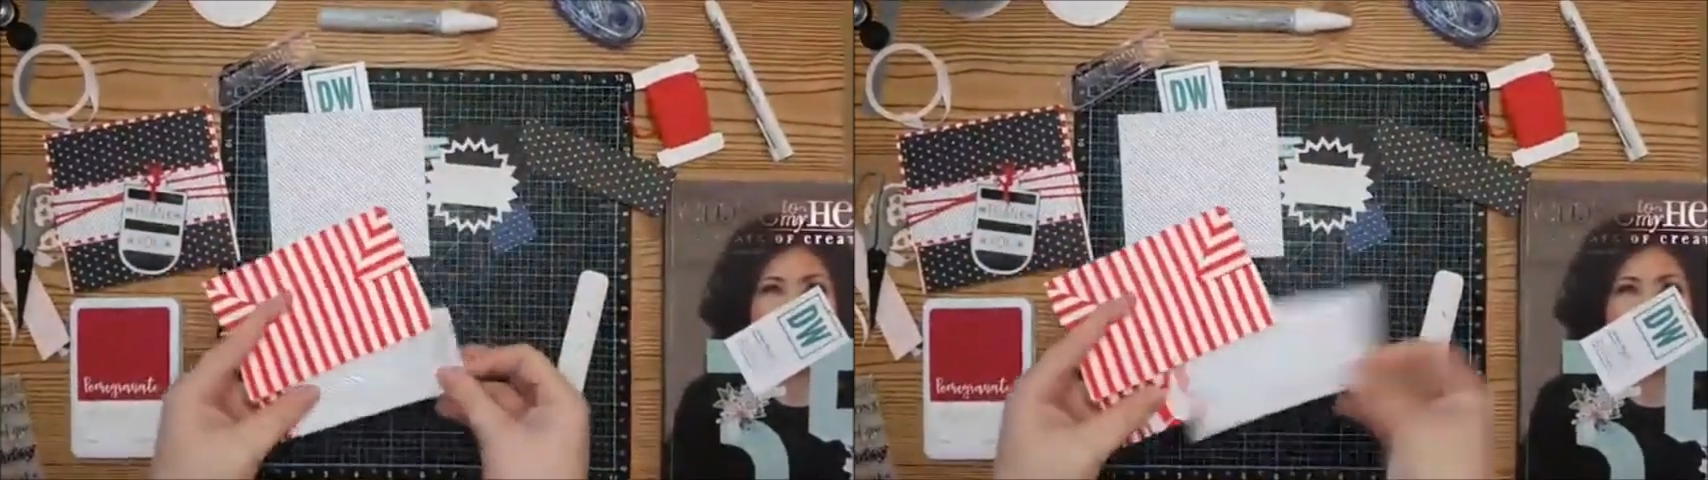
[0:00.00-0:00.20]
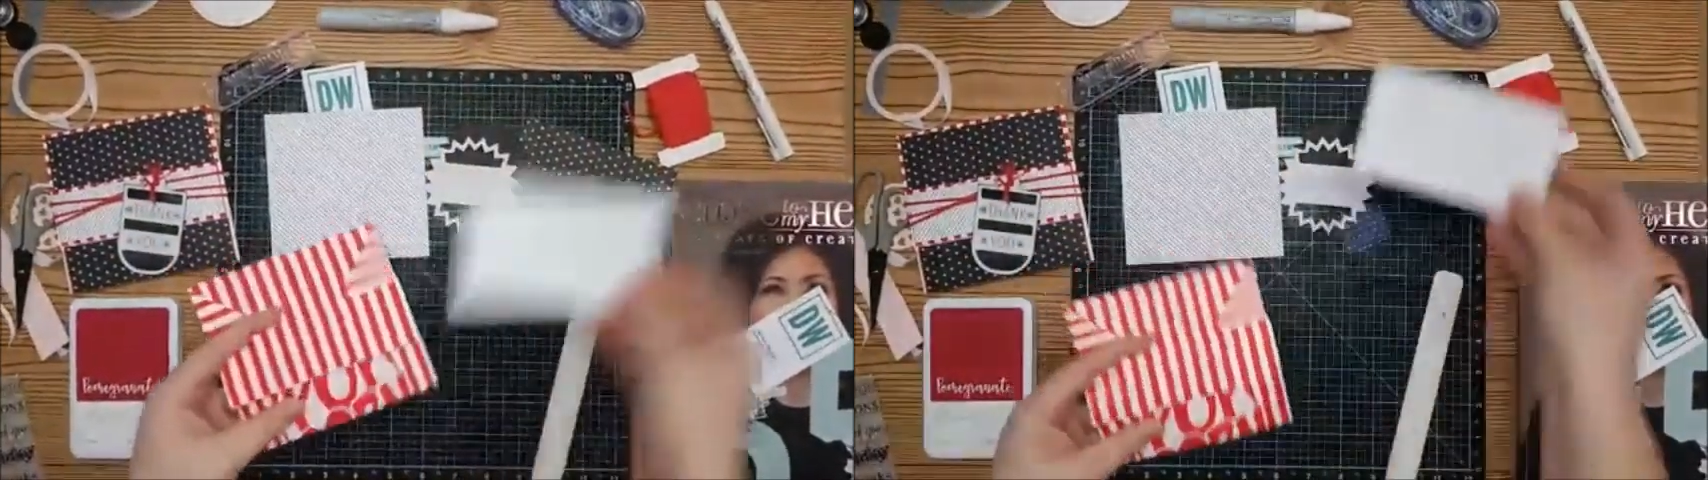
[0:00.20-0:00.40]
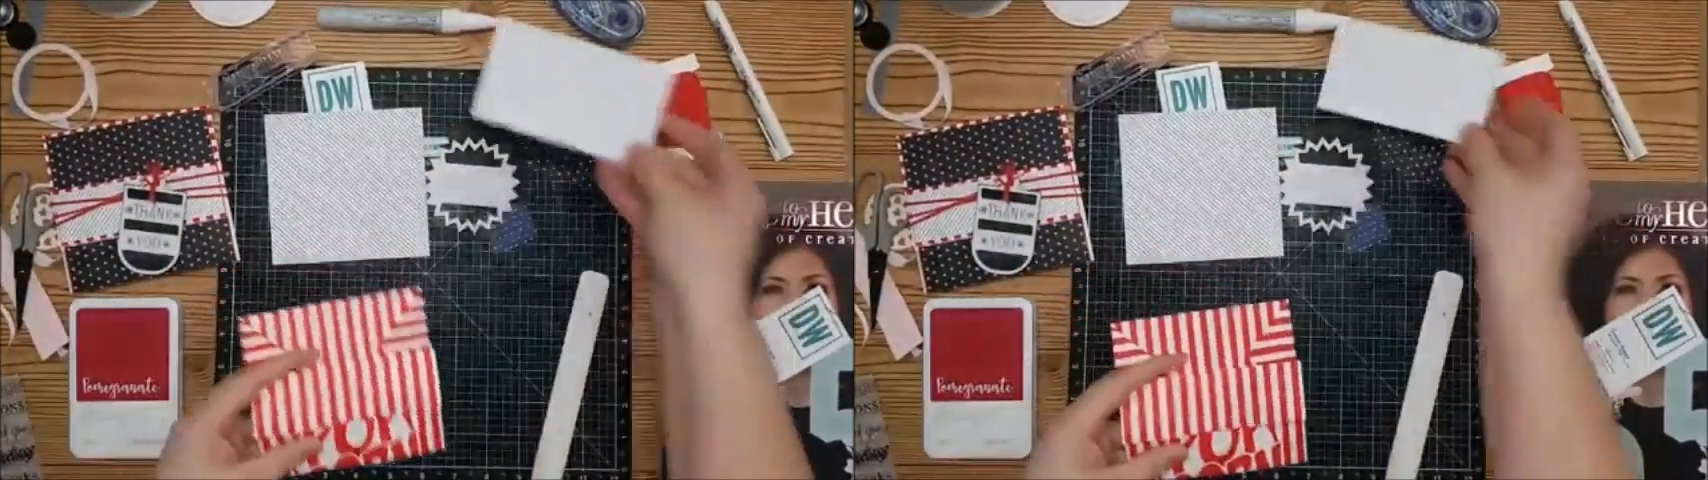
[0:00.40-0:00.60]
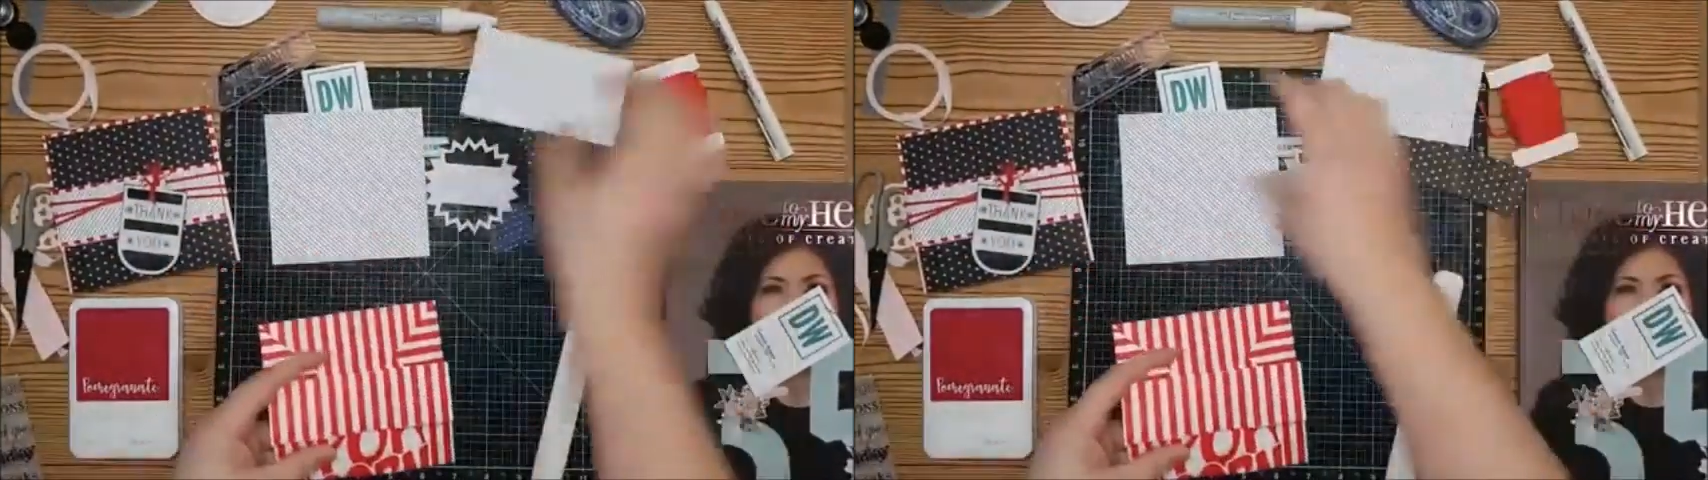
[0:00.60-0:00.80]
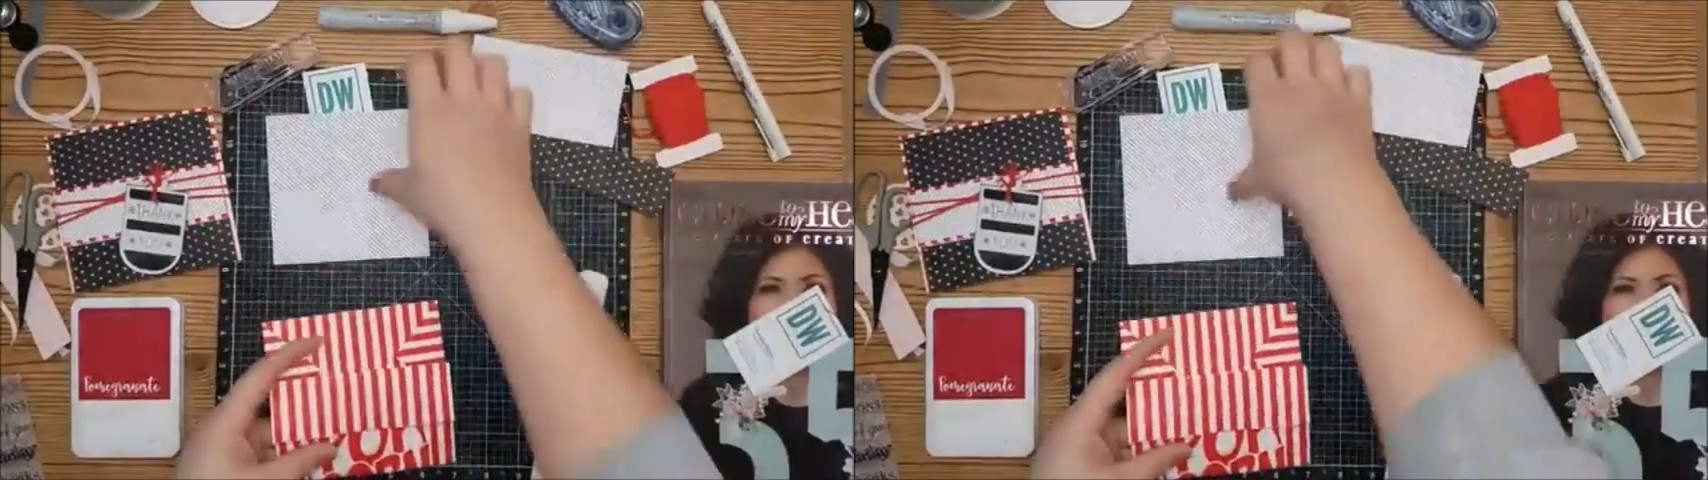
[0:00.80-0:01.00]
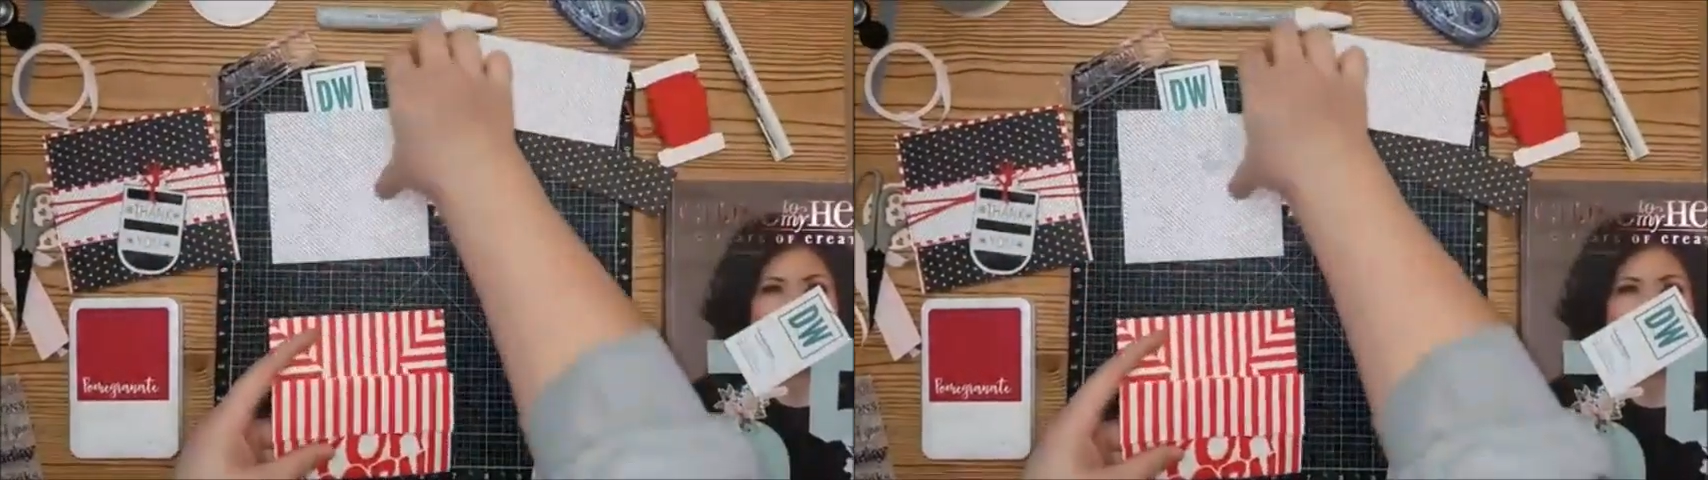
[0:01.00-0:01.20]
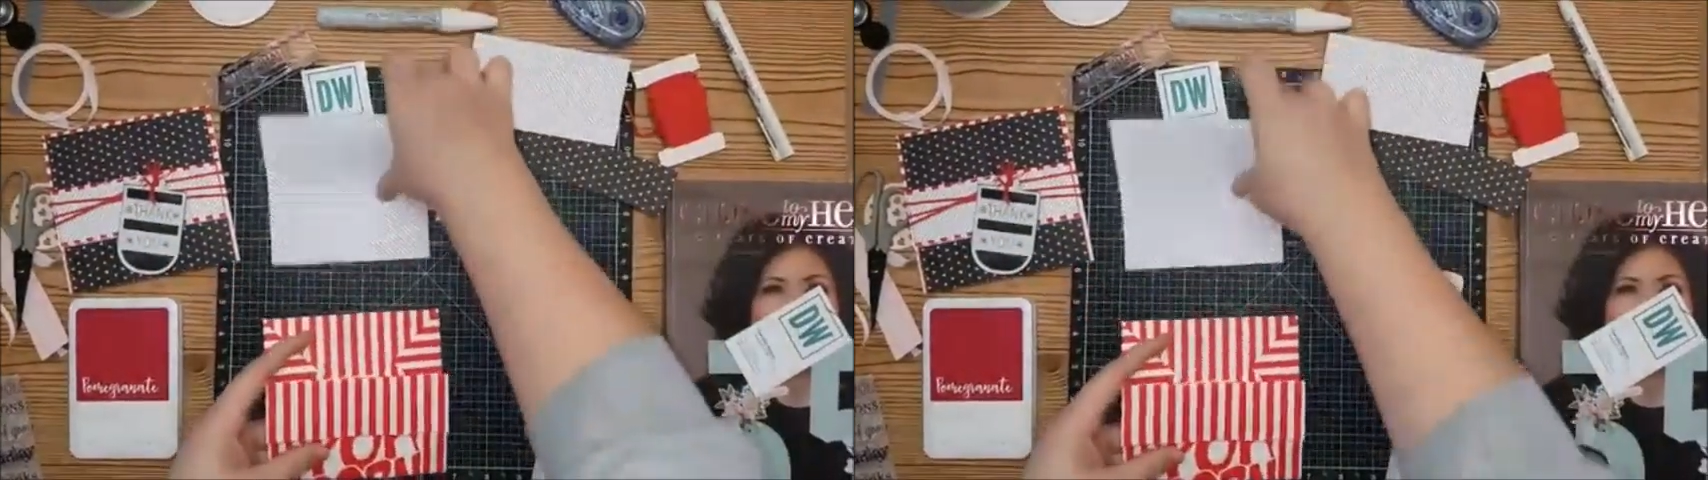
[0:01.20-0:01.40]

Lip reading: this little piece. So let's get